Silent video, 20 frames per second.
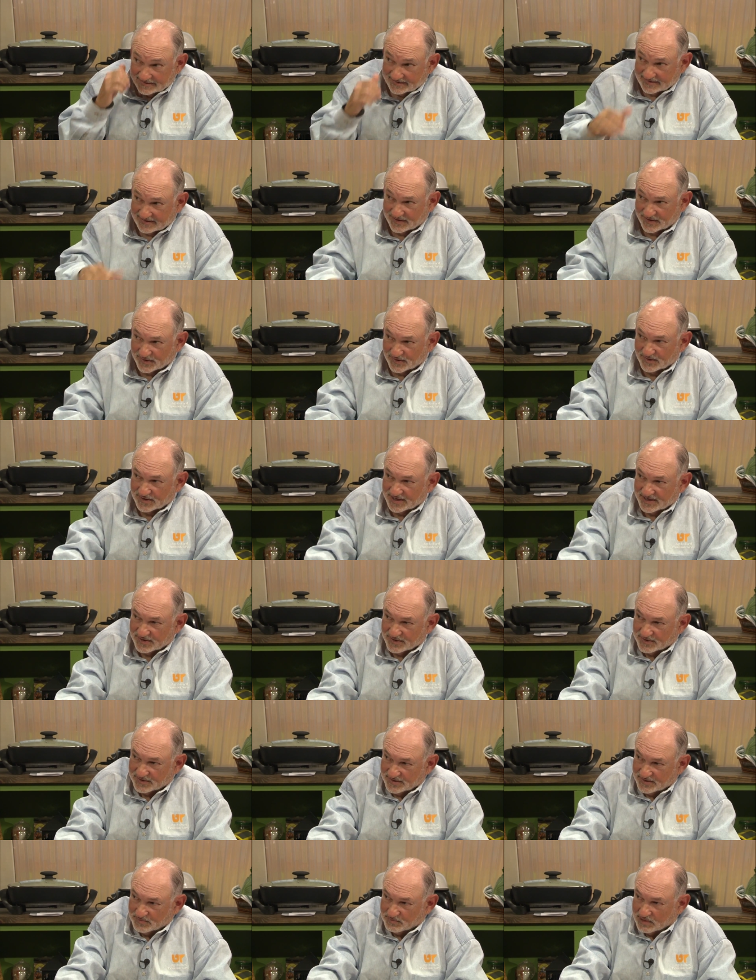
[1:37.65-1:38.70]
The earlier
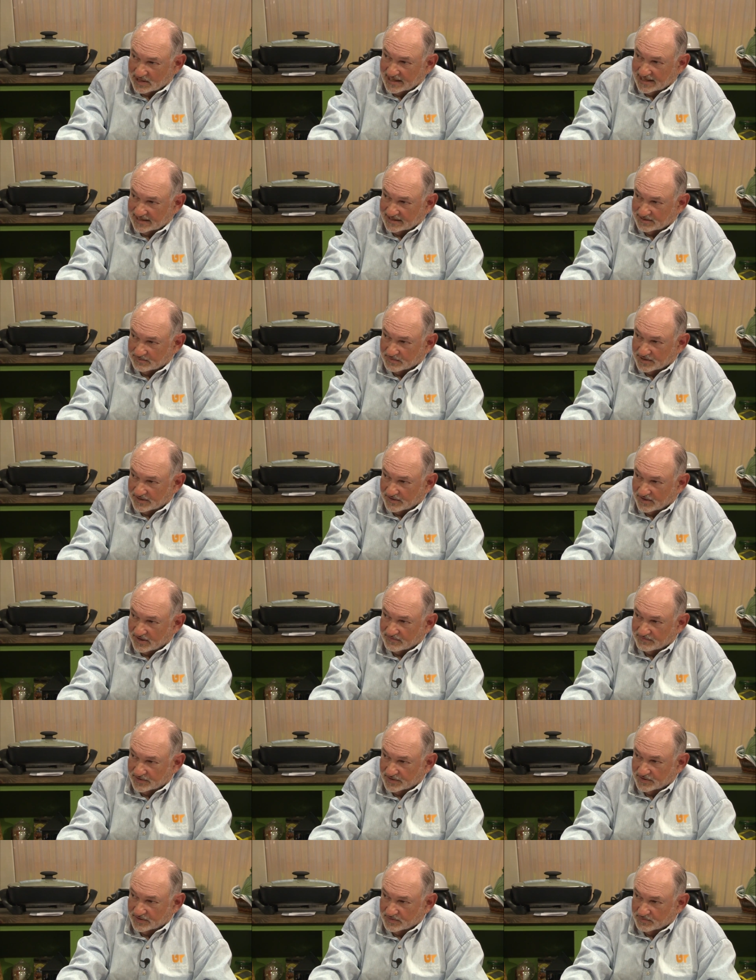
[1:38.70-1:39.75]
you plant, the better off
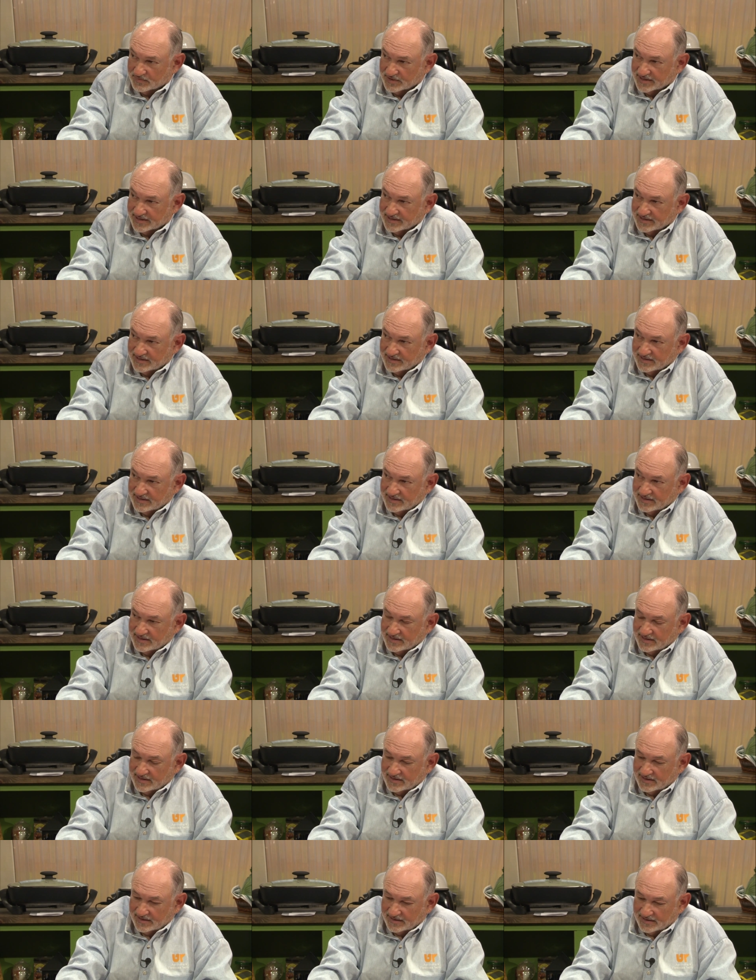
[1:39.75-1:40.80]
you're going to be. So the
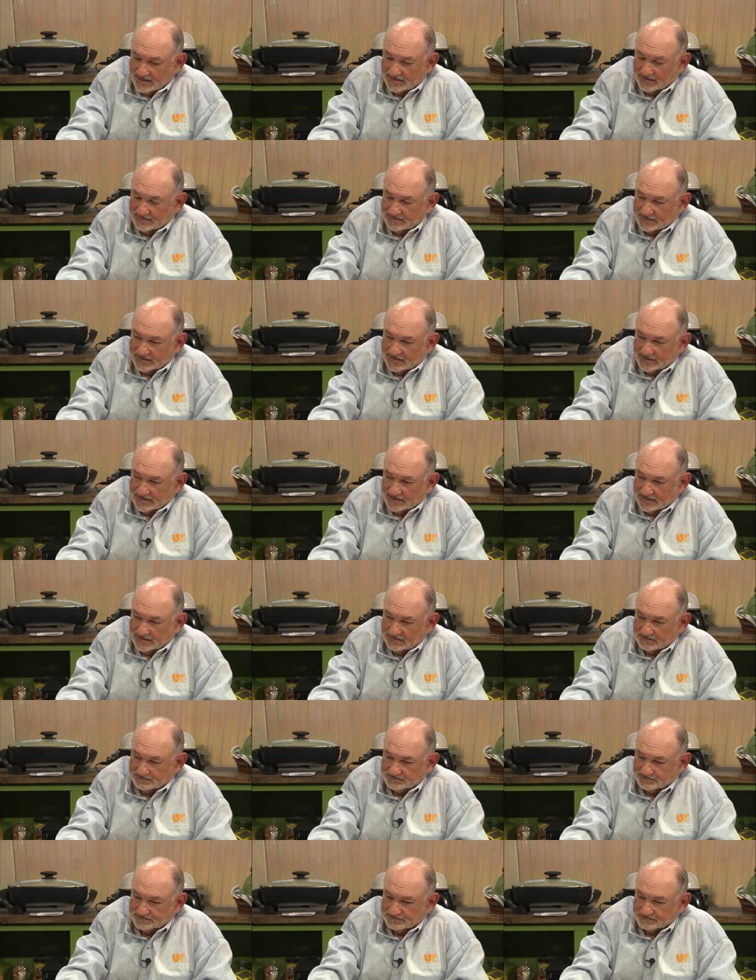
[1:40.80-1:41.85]
earlier you uh, plant. Uh,
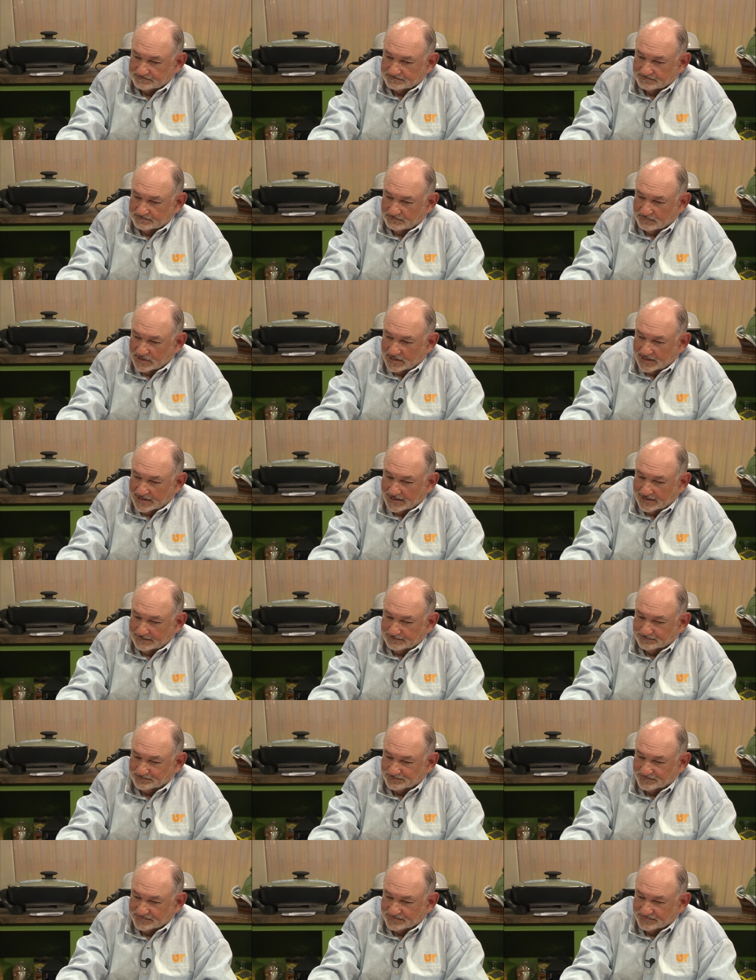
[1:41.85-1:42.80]
but um,